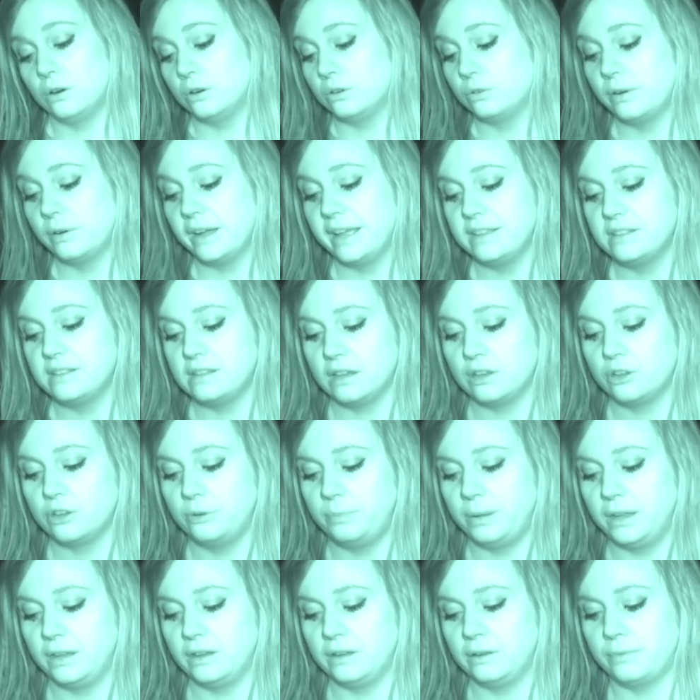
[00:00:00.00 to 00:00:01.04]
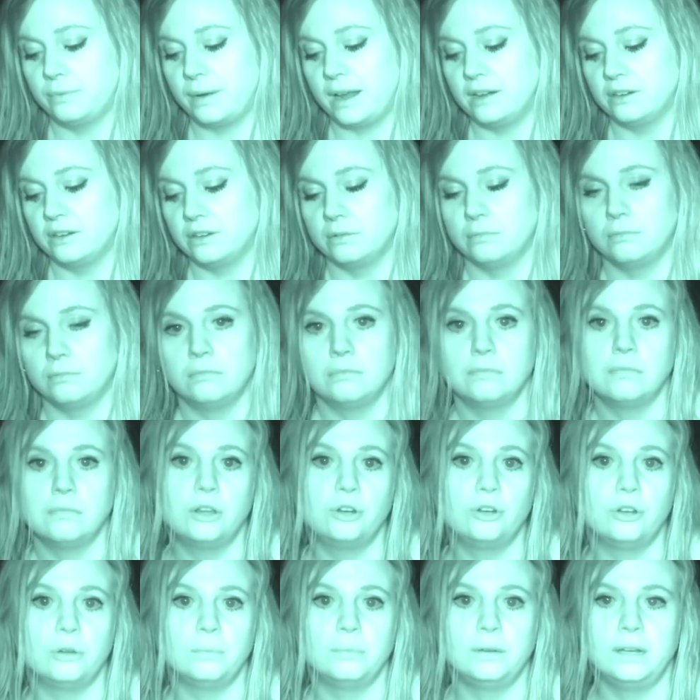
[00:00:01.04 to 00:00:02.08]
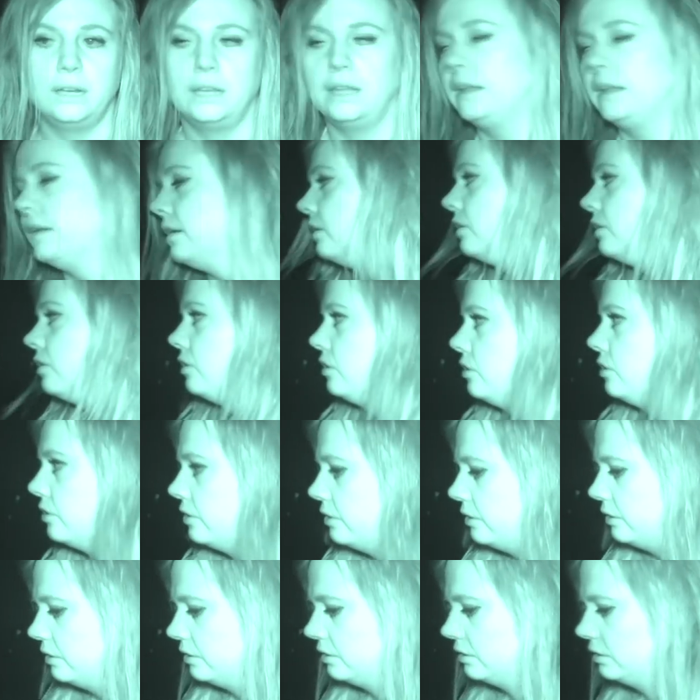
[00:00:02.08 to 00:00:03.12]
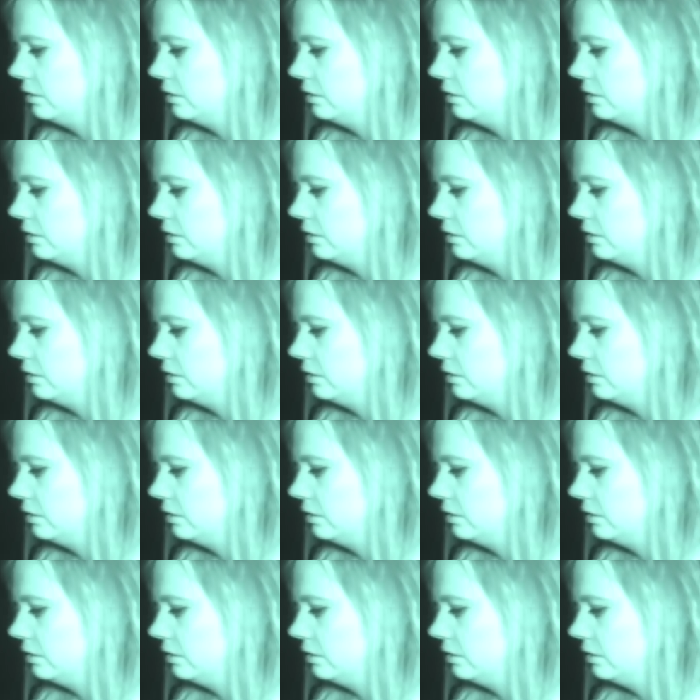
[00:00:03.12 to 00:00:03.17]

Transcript: Always, it could be a random anomaly, you know.